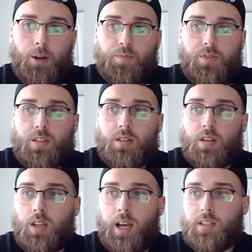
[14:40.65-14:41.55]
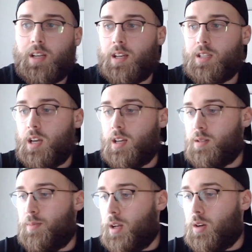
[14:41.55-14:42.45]
Select has
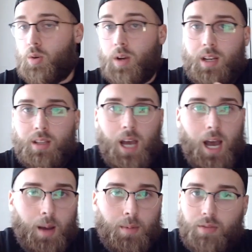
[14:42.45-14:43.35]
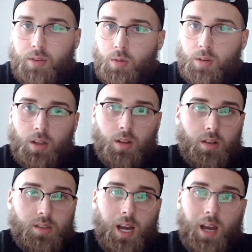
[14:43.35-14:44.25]
been great in the hobby for a really long
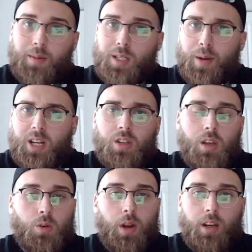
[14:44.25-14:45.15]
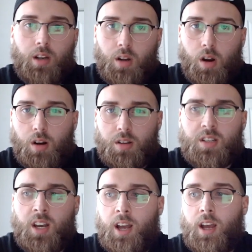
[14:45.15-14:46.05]
time, especially graded cards.
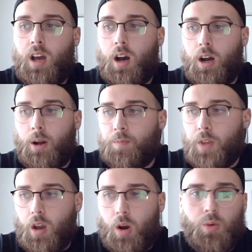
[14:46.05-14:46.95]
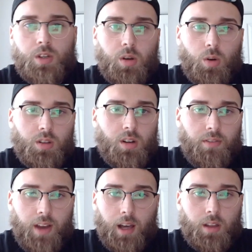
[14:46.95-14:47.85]
They always hold their
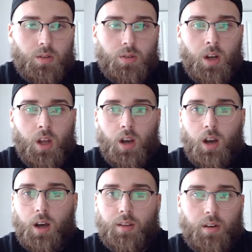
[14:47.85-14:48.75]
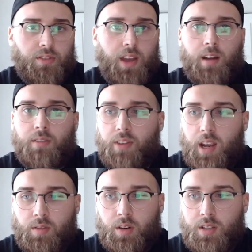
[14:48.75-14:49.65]
value. They're fan
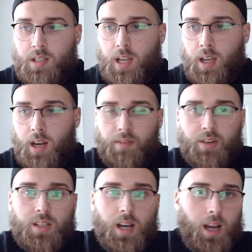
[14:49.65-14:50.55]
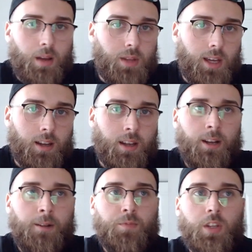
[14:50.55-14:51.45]
favorites, and every time that,
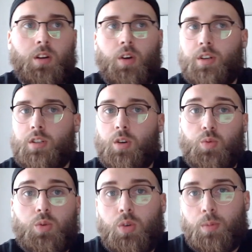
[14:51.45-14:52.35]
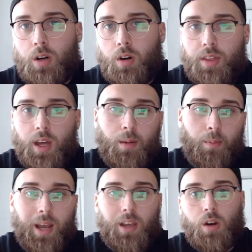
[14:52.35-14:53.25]
you know, there's a rumor that it
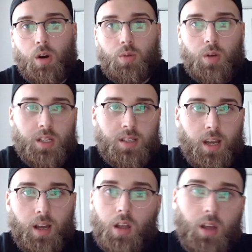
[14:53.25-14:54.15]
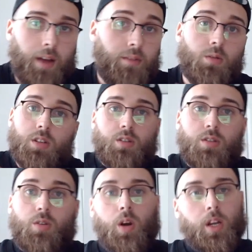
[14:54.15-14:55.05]
might go retail, everyone starts
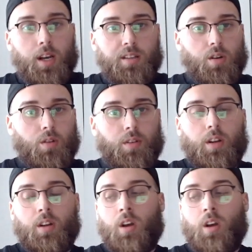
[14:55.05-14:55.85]
going nuts over it.